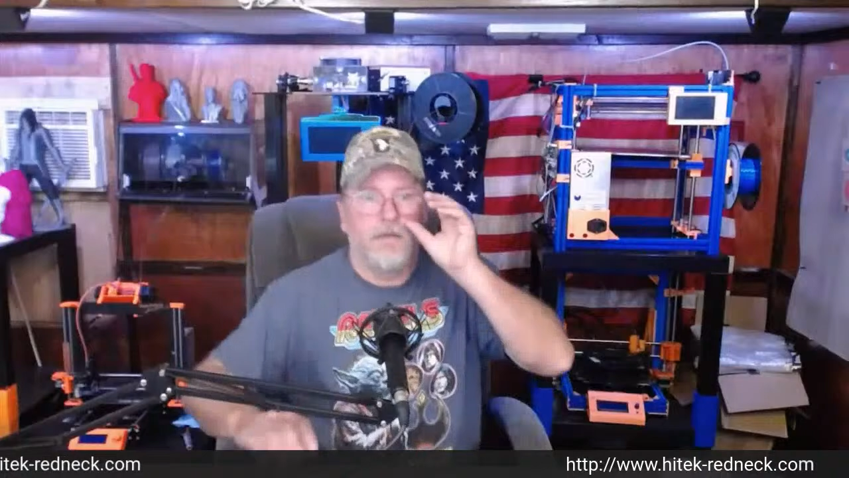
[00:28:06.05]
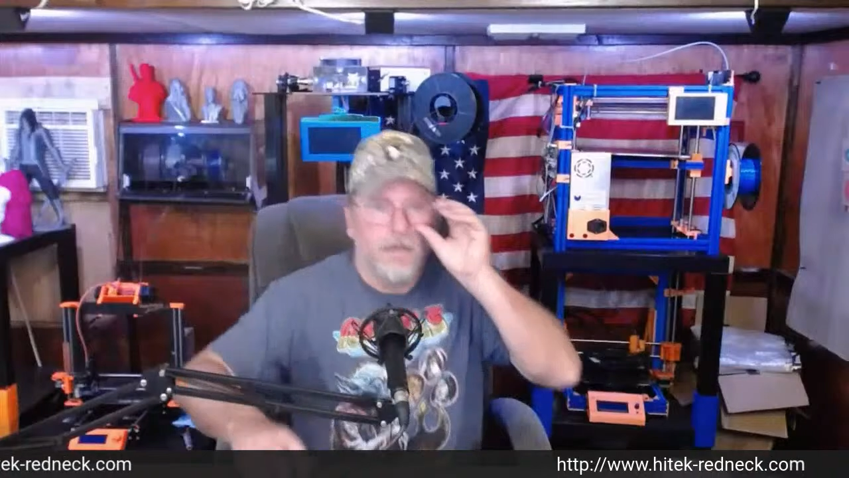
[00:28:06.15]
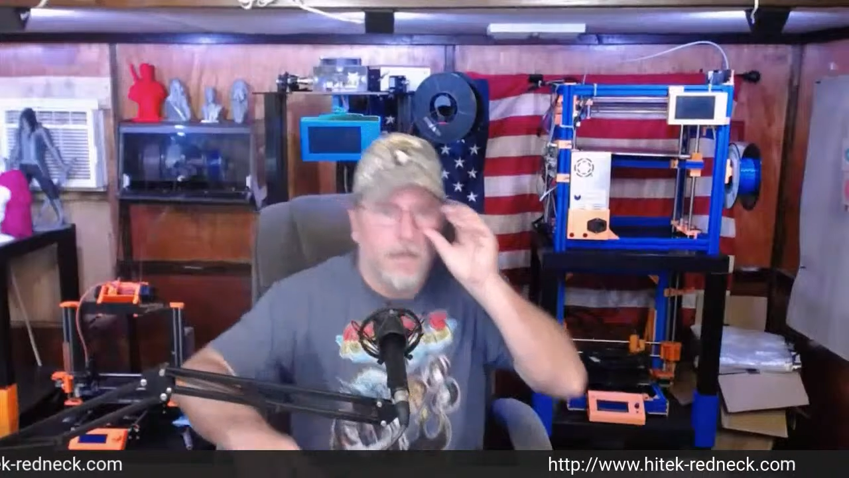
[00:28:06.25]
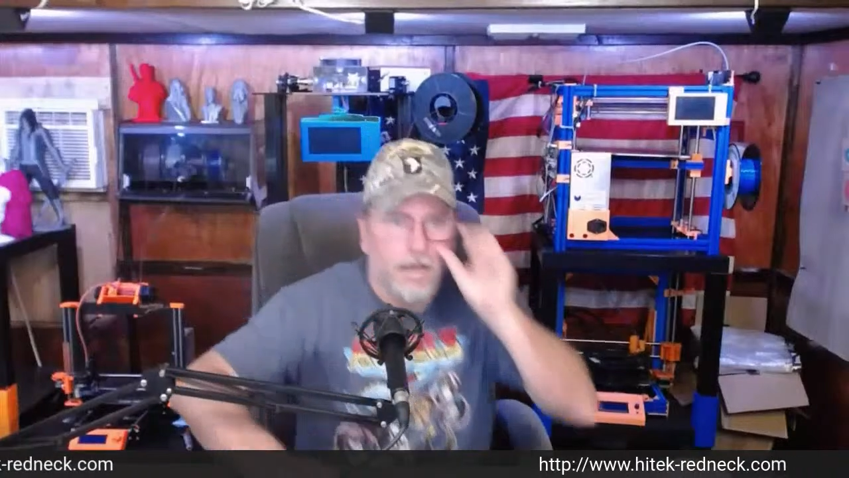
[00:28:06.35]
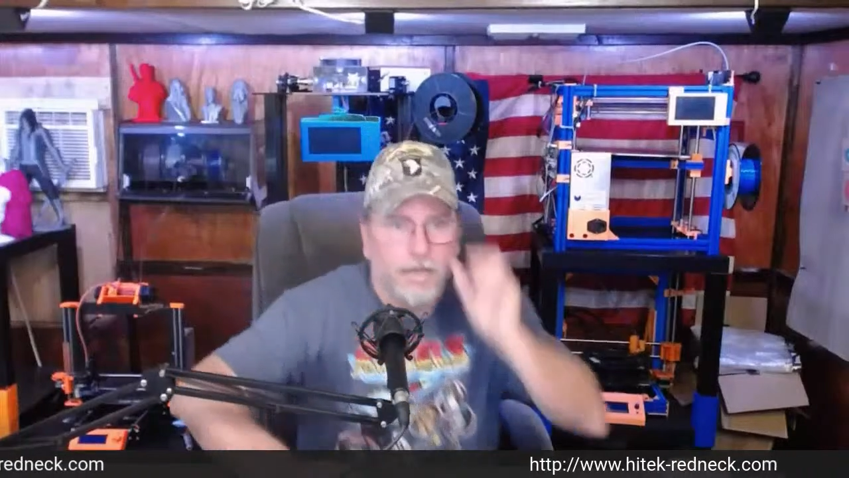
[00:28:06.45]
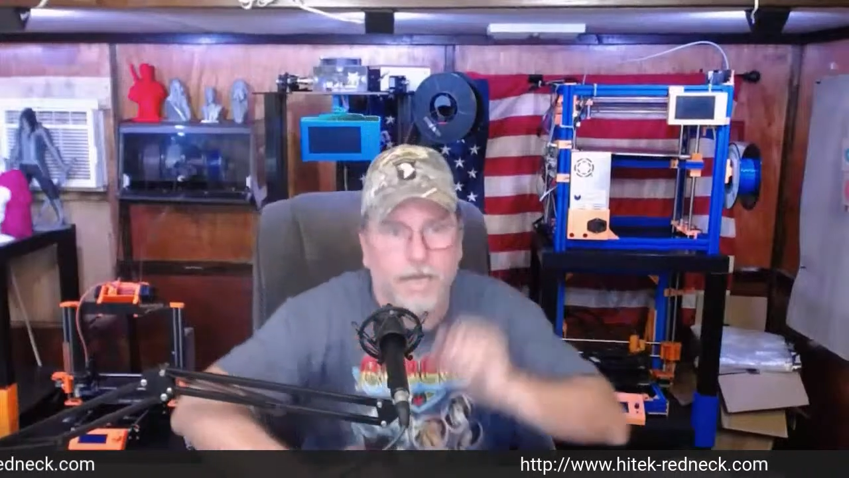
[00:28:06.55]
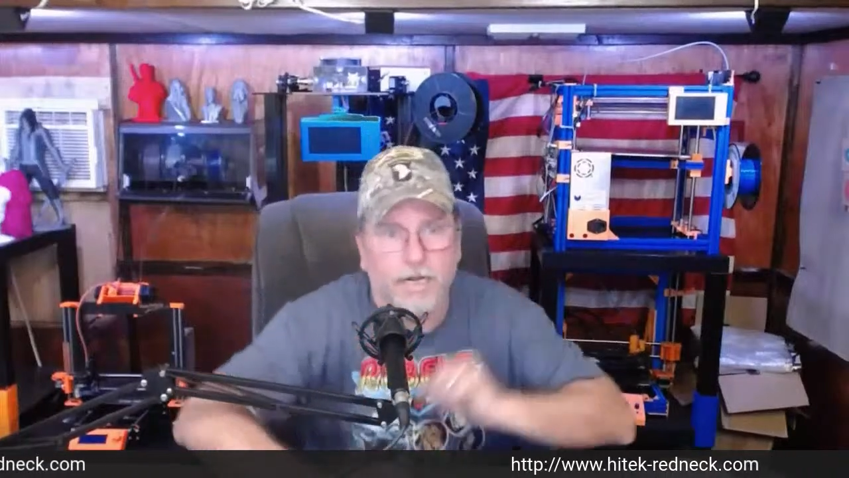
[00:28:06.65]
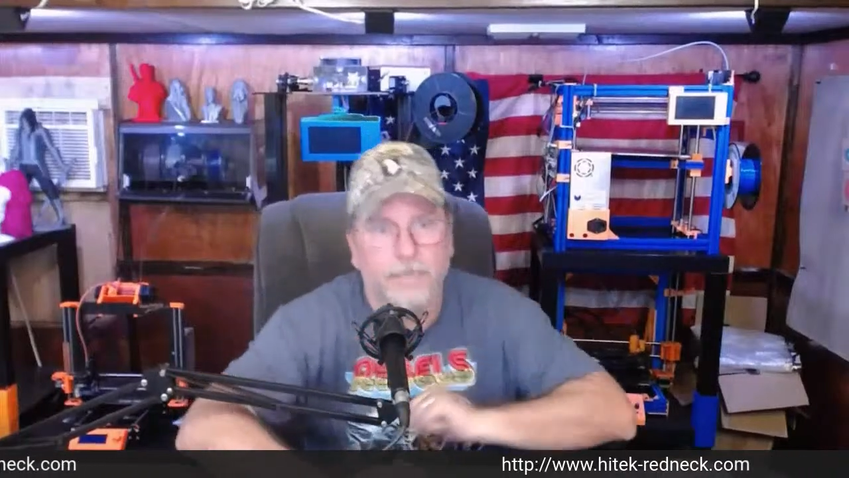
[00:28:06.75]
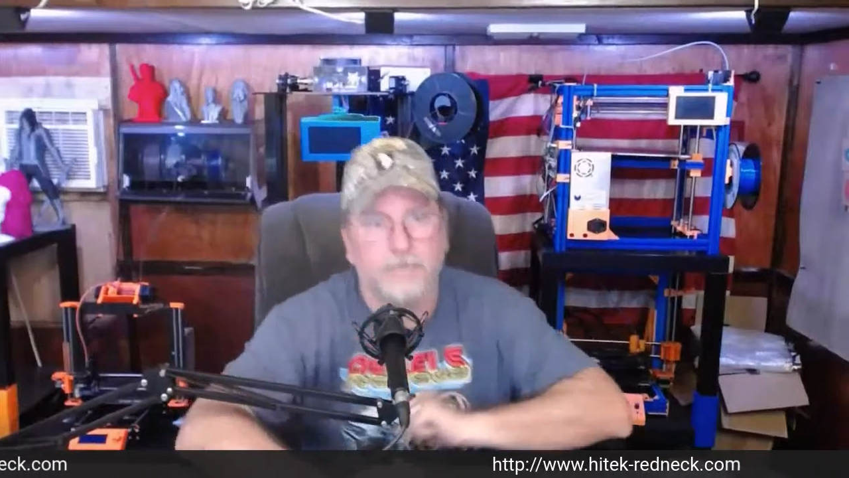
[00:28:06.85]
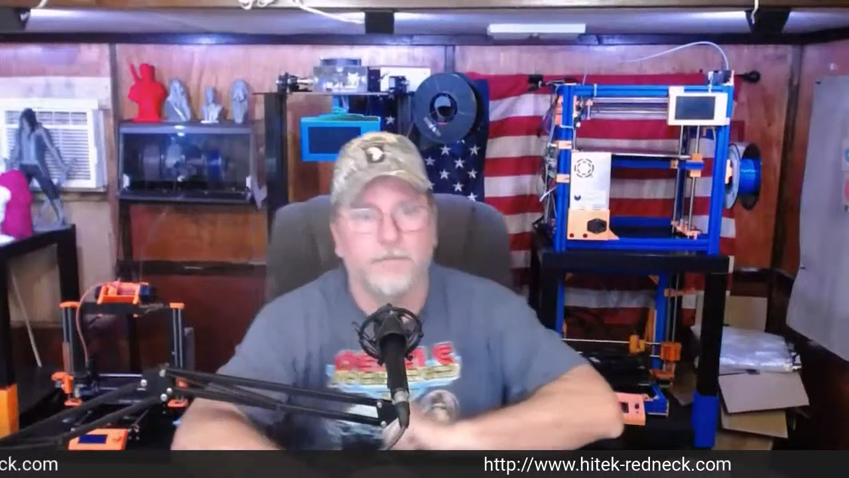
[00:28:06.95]
I gotta
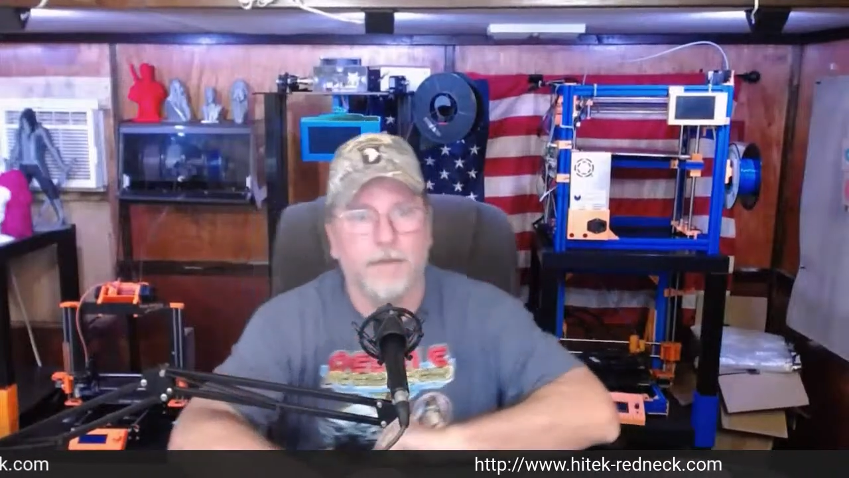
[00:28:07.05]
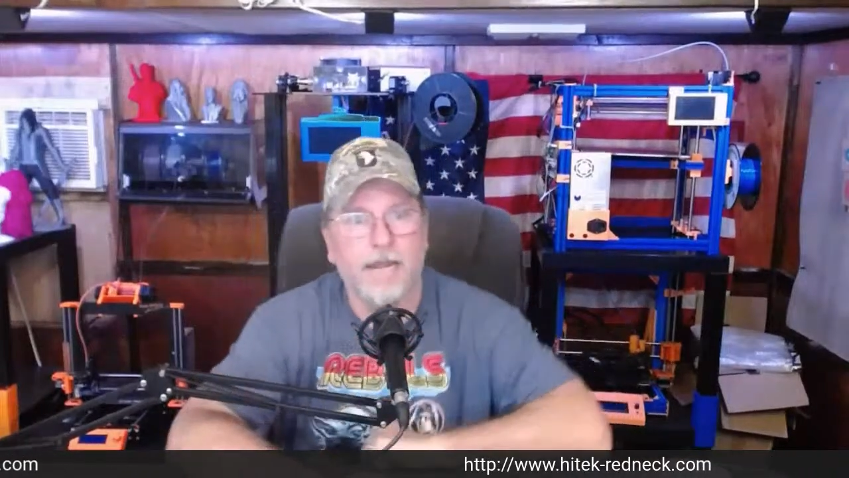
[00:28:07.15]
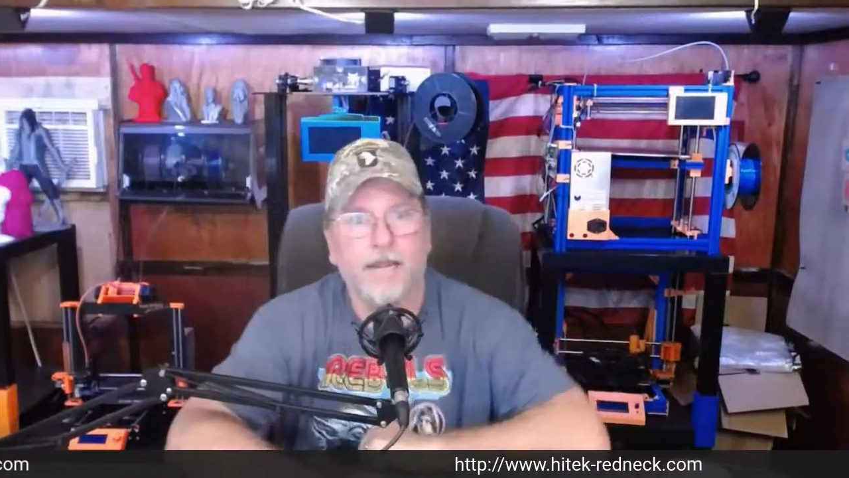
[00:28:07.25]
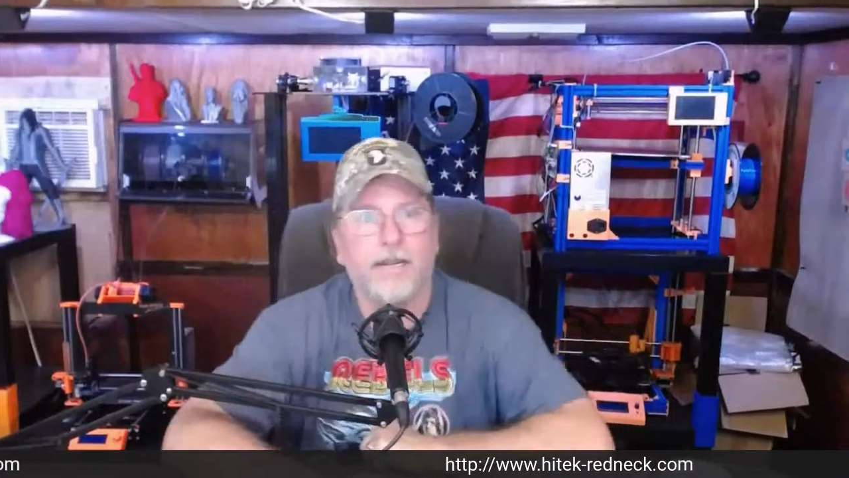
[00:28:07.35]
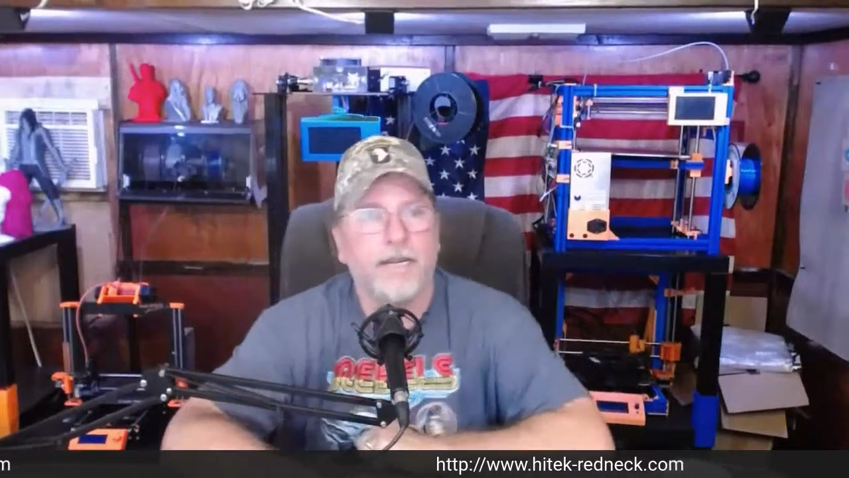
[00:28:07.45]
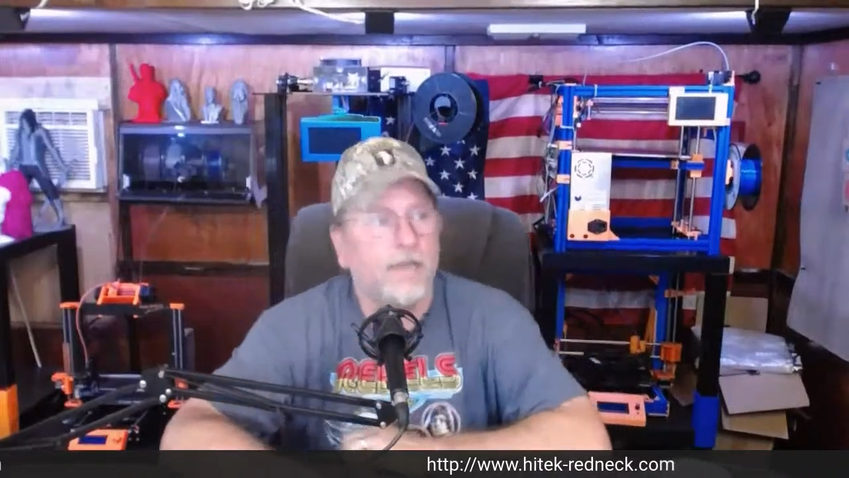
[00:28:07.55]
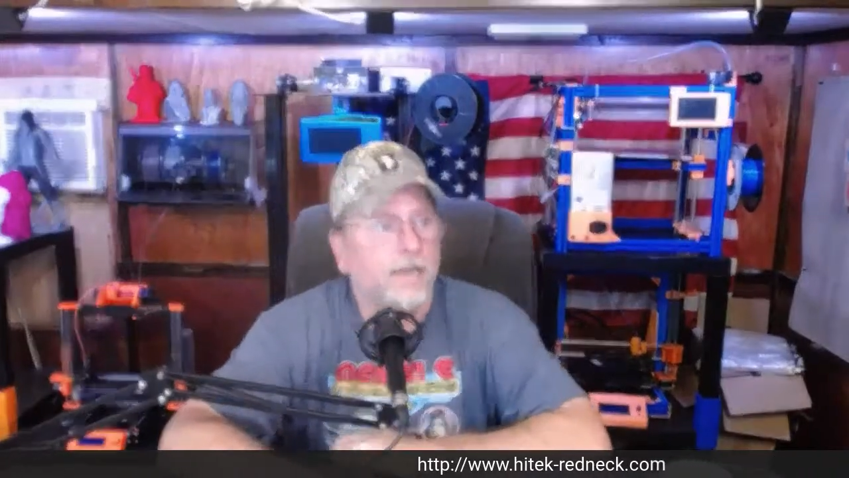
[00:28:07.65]
let some air in here.